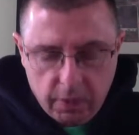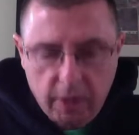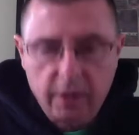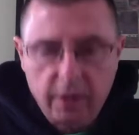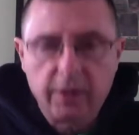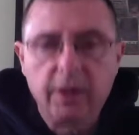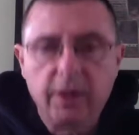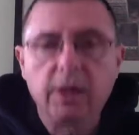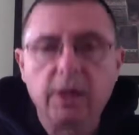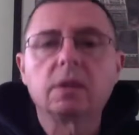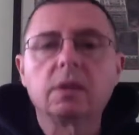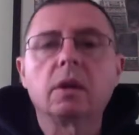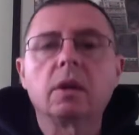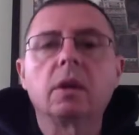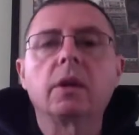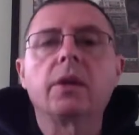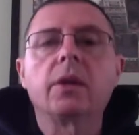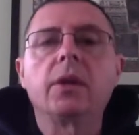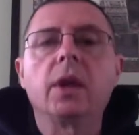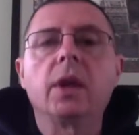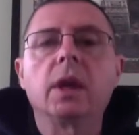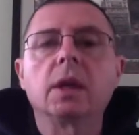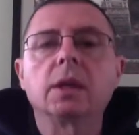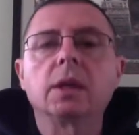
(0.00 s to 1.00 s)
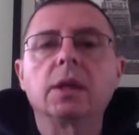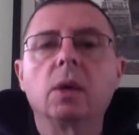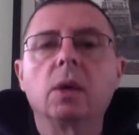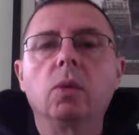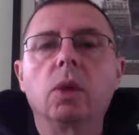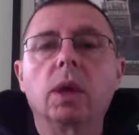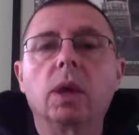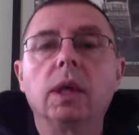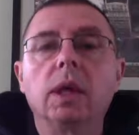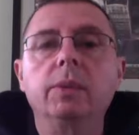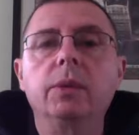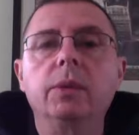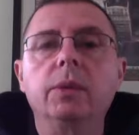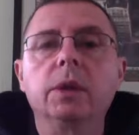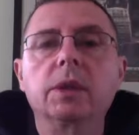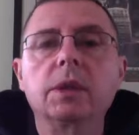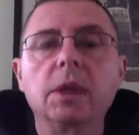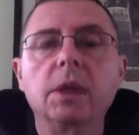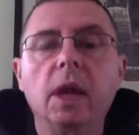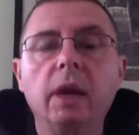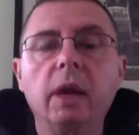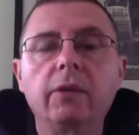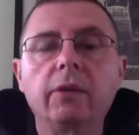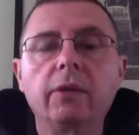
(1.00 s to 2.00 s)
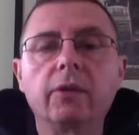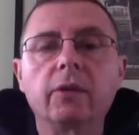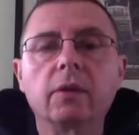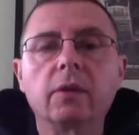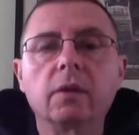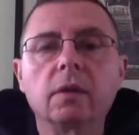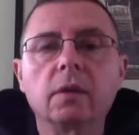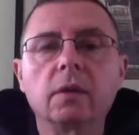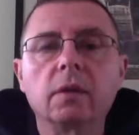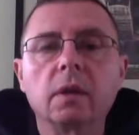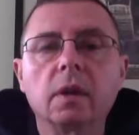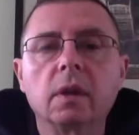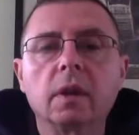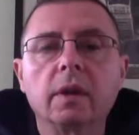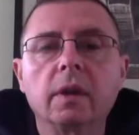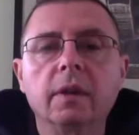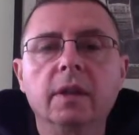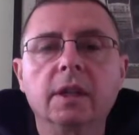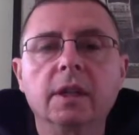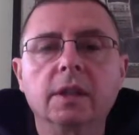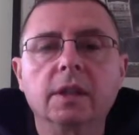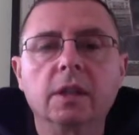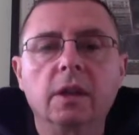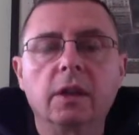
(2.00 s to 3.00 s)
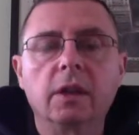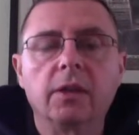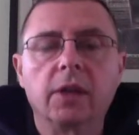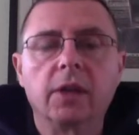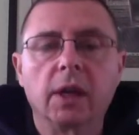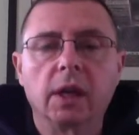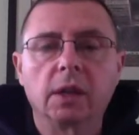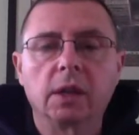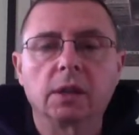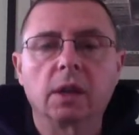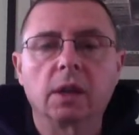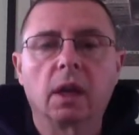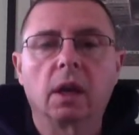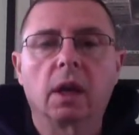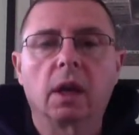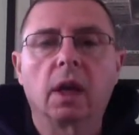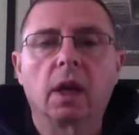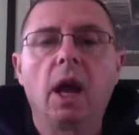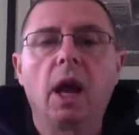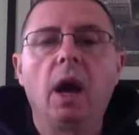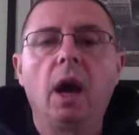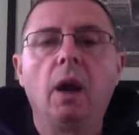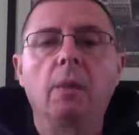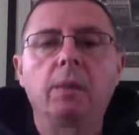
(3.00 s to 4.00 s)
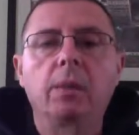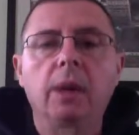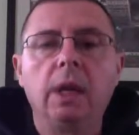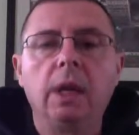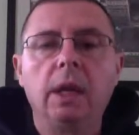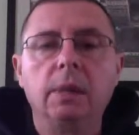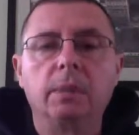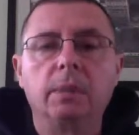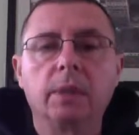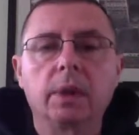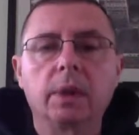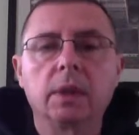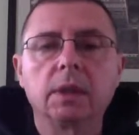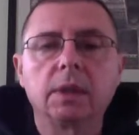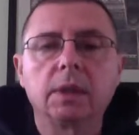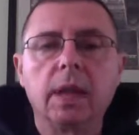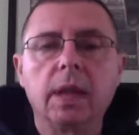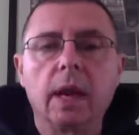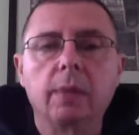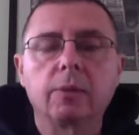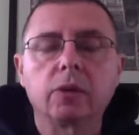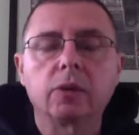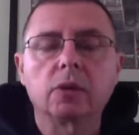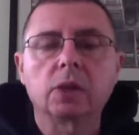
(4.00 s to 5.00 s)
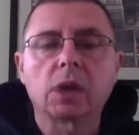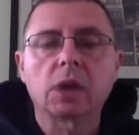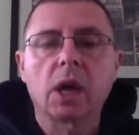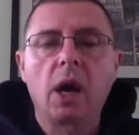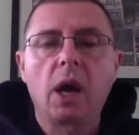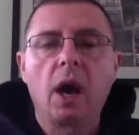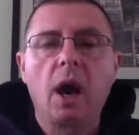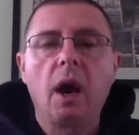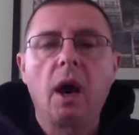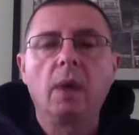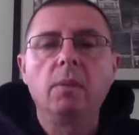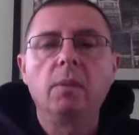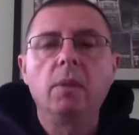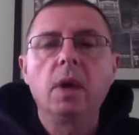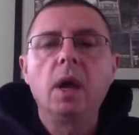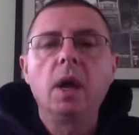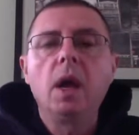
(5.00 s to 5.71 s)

These are the things that will keep you safe. These are the things that are going to help keep tempers calm.